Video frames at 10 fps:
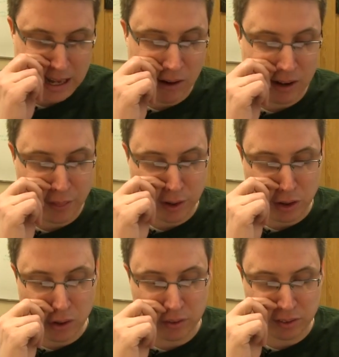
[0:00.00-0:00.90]
and how
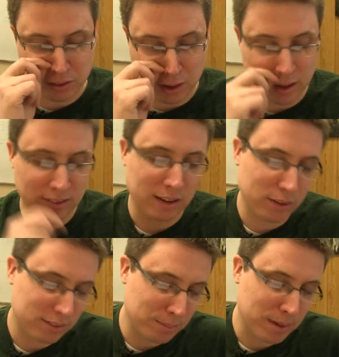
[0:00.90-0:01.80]
nothing new is as good as it
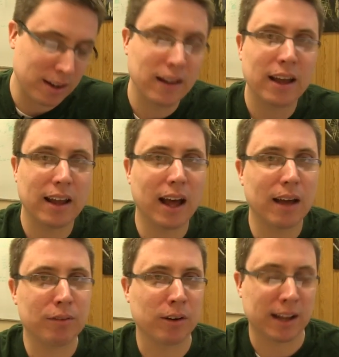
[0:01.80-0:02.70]
used to be.
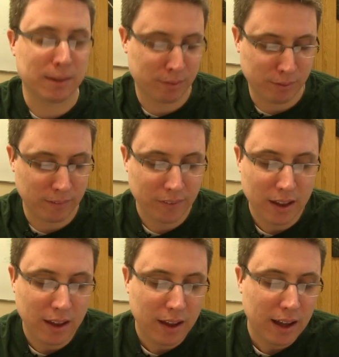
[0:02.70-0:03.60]
Yeah, I've heard that before.
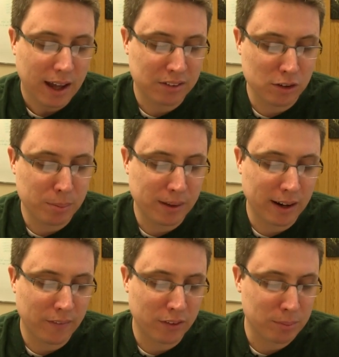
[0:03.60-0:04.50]
As a new
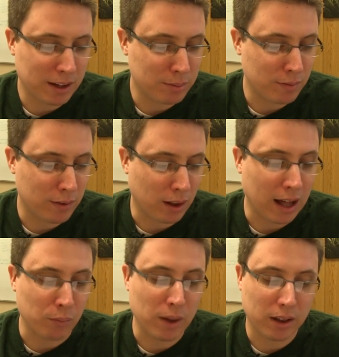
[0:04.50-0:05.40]
player, this makes me feel
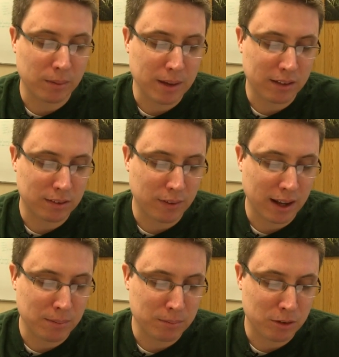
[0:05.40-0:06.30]
unwelcome, as if
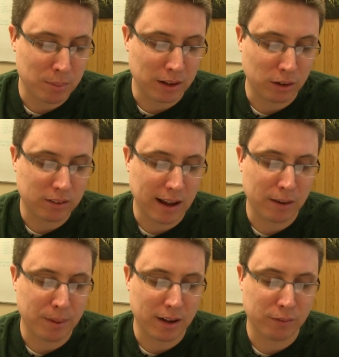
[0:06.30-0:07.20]
I am to be looked
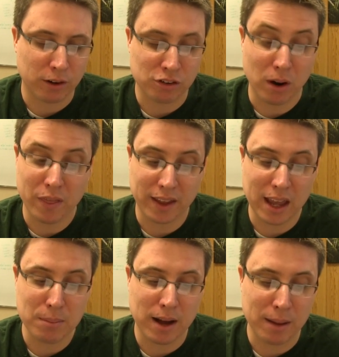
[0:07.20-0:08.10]
down upon for enjoying the
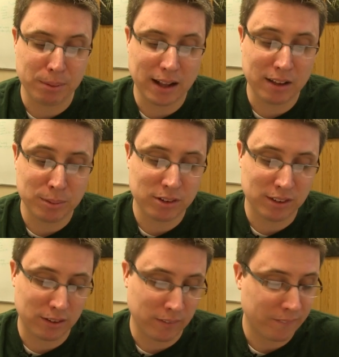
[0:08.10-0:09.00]
game I play as much
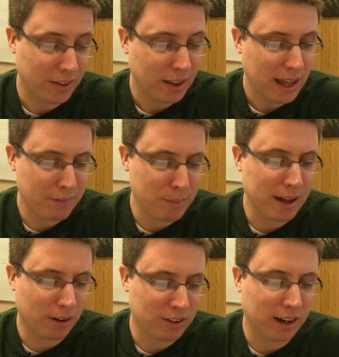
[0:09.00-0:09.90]
as I do. Have you
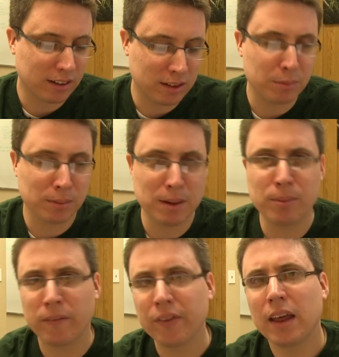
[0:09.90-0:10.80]
met or talked to similar
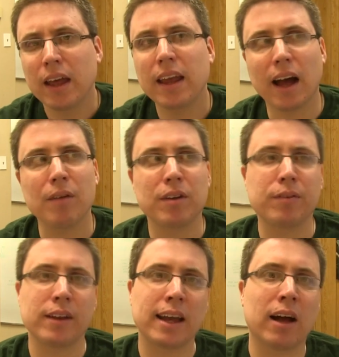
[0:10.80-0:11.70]
people? Yeah, I've
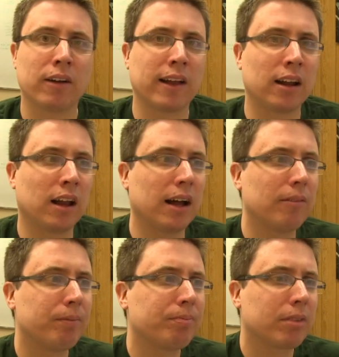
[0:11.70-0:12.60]
definitely encountered that a lot.